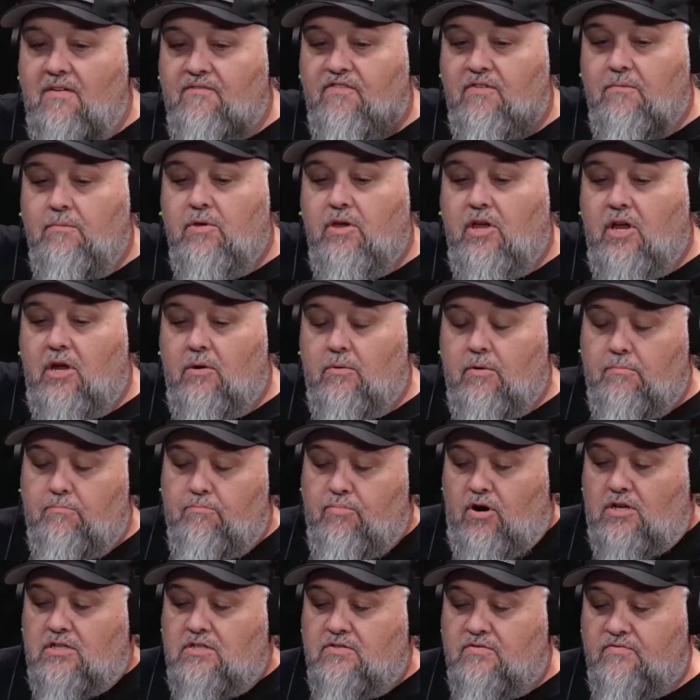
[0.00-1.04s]
familiar with
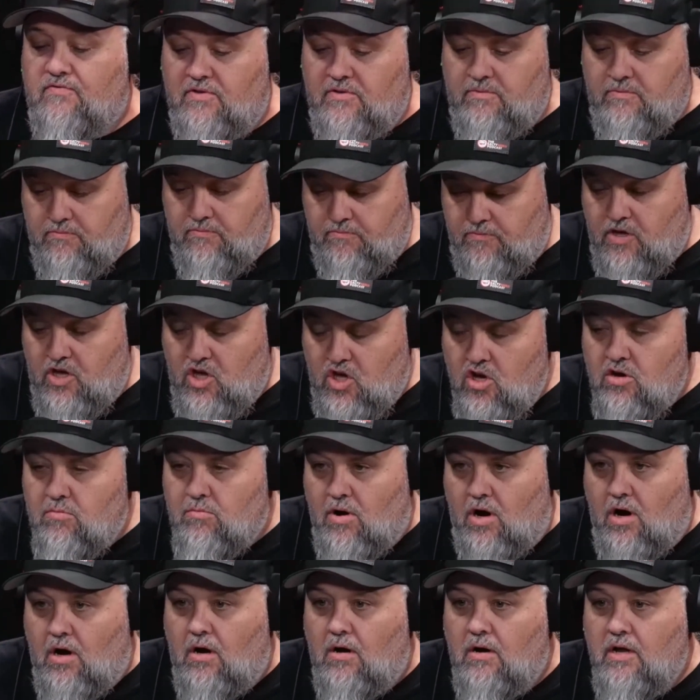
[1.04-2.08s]
Bert's
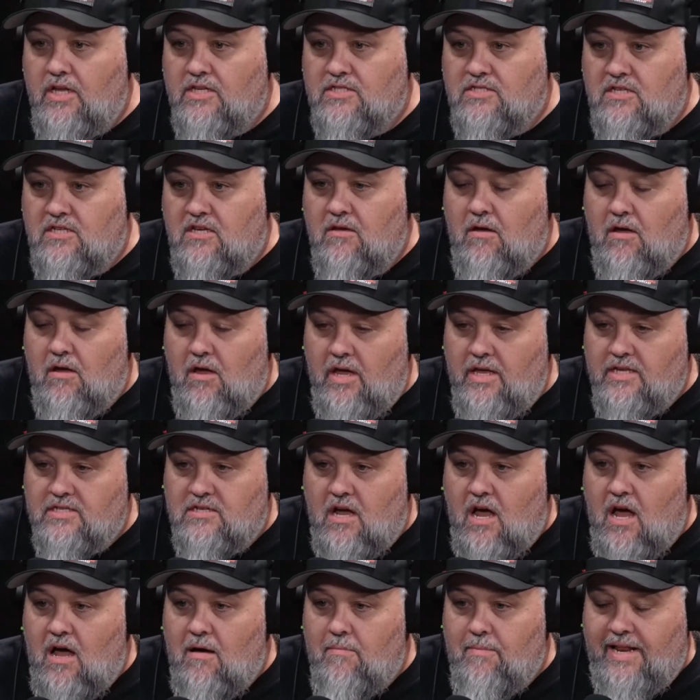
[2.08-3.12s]
humor, his
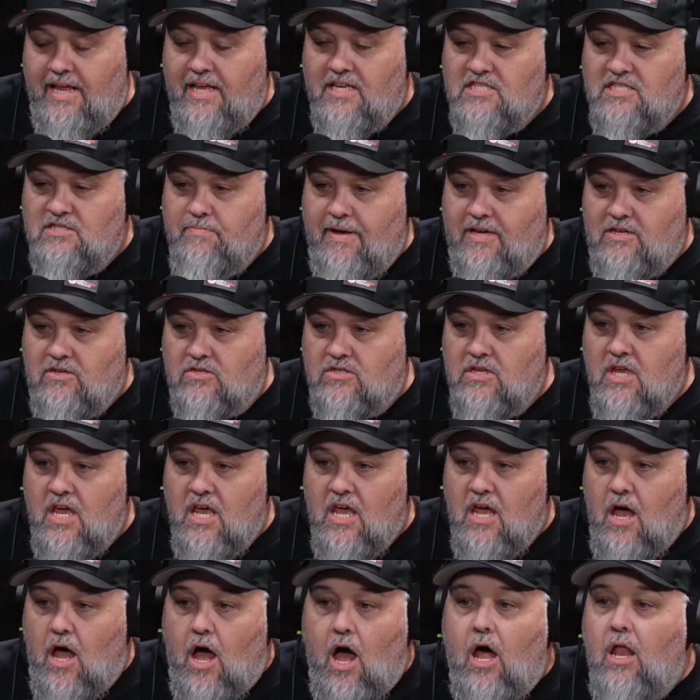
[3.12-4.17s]
comedy, his specials,
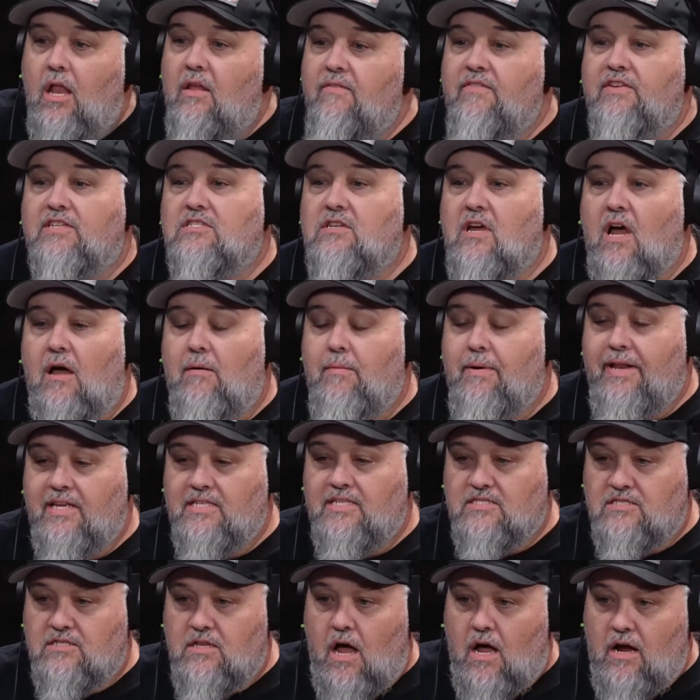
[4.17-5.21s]
all of his comedy
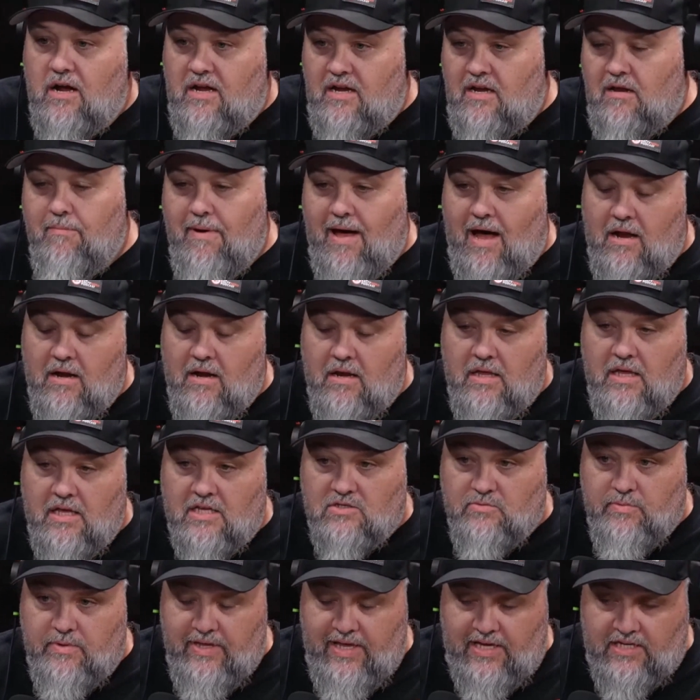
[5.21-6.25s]
is talking about
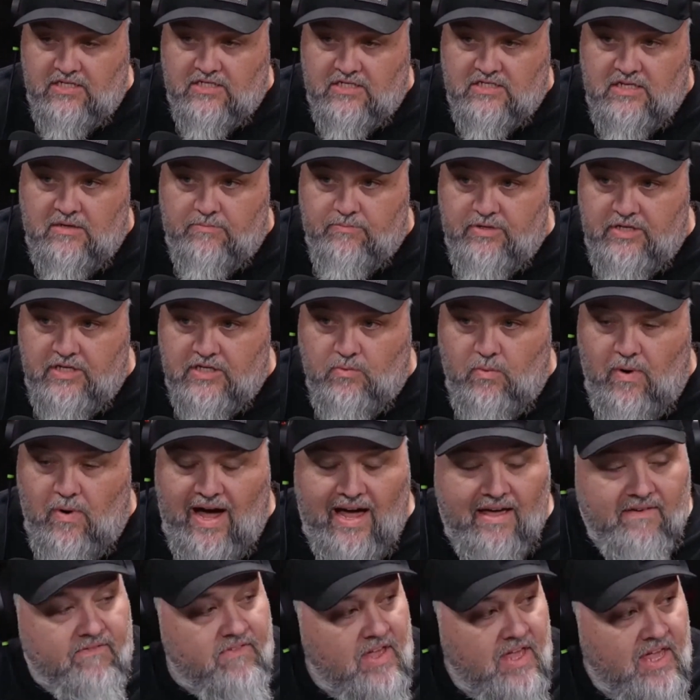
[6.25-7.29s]
his relationship with his
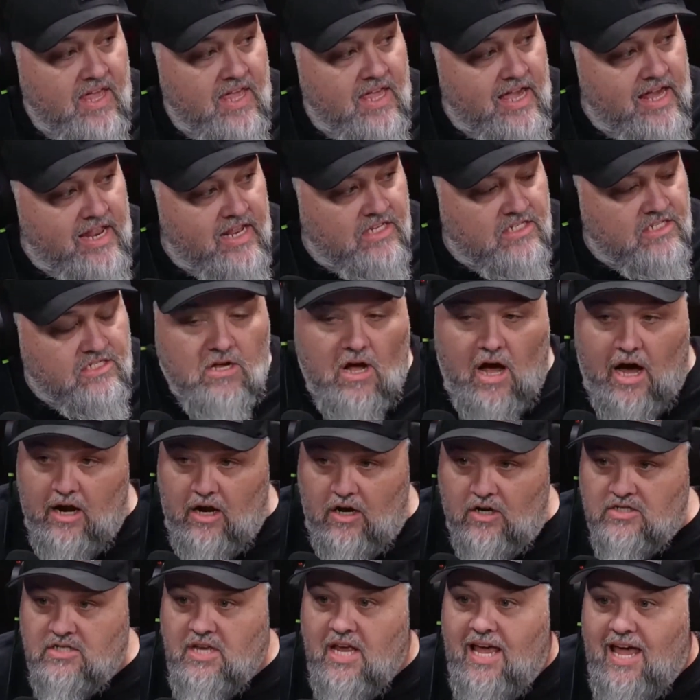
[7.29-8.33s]
wife and his
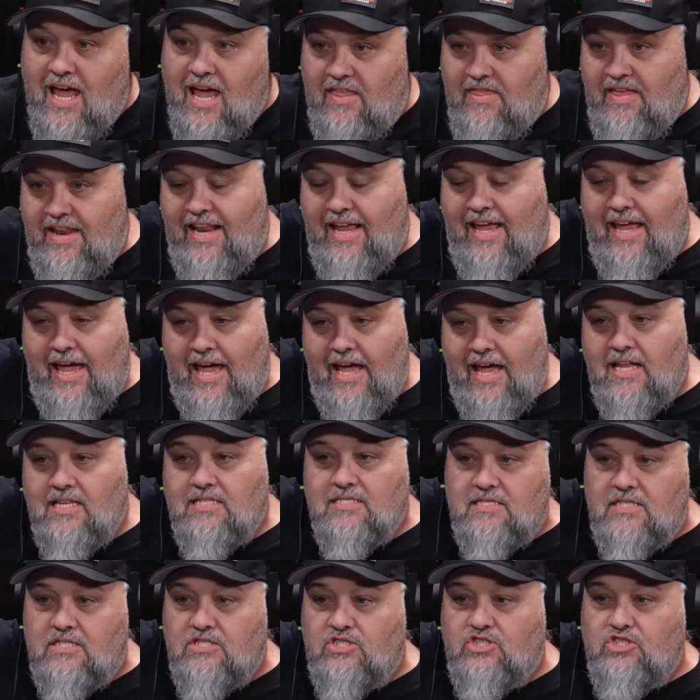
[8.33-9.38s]
daughters. And then he
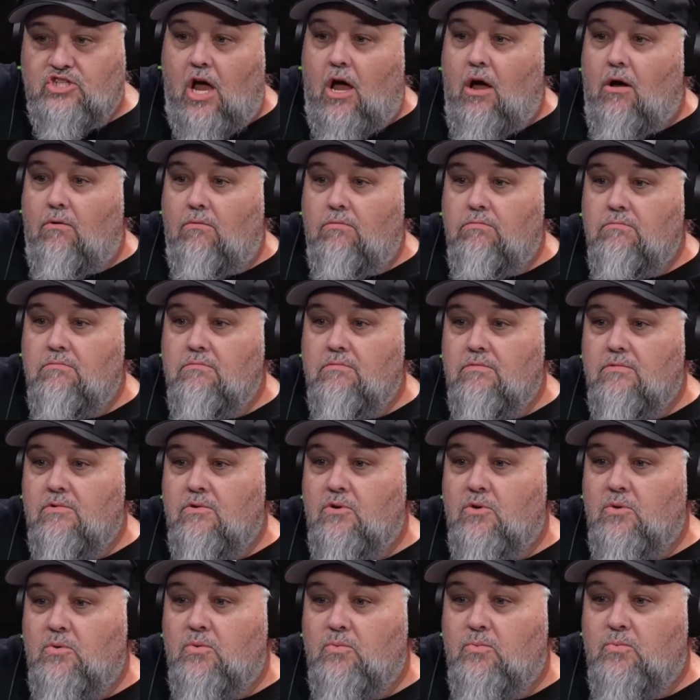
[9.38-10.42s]
ends the show
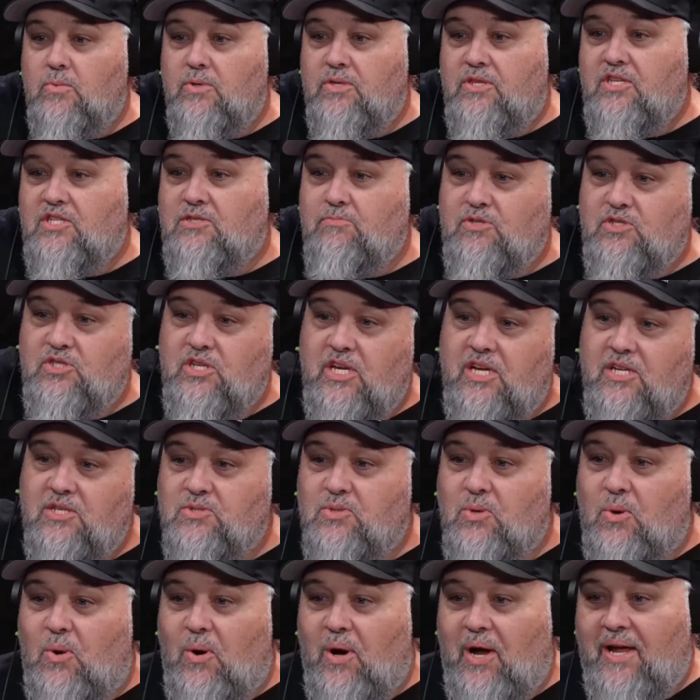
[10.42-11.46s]
with his machine
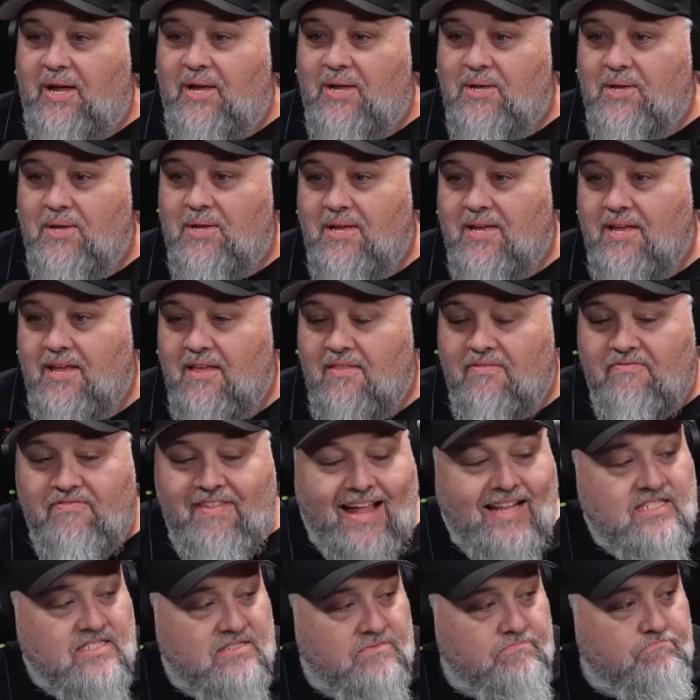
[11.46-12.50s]
story.
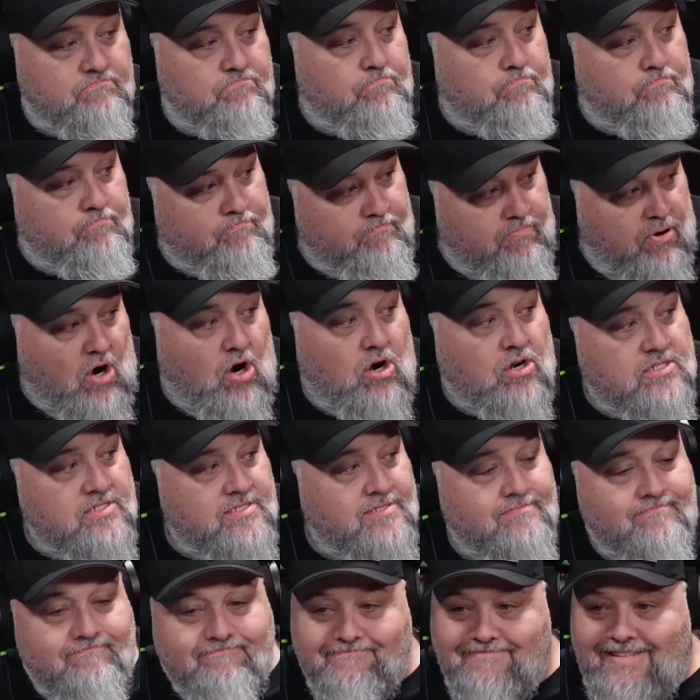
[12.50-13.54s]
That's Bert's.
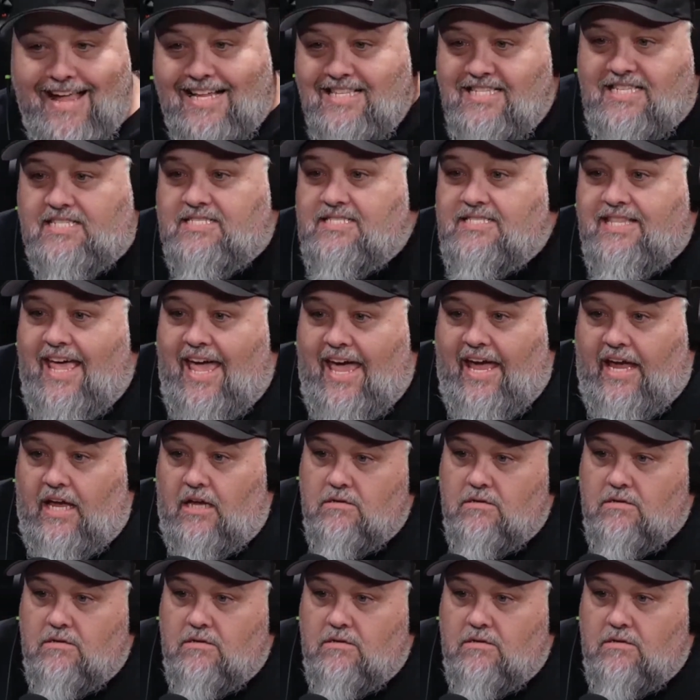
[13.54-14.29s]
That's his thing.